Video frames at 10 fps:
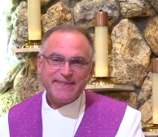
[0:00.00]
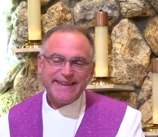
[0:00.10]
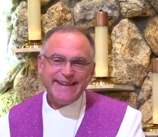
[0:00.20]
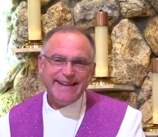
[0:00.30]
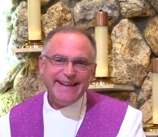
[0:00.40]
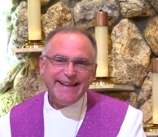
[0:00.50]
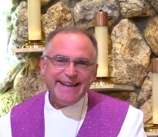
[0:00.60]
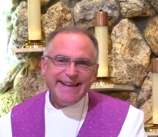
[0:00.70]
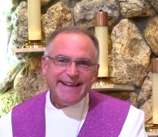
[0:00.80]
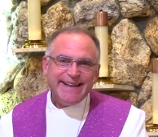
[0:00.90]

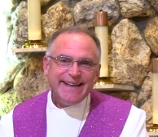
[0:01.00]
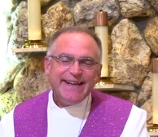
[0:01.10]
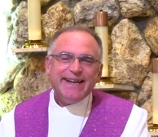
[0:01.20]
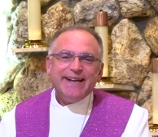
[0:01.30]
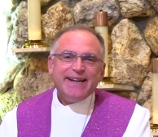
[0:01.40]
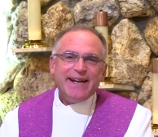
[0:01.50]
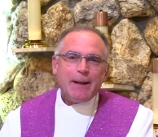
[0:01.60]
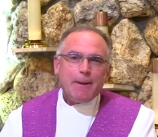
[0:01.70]
(no one is talking)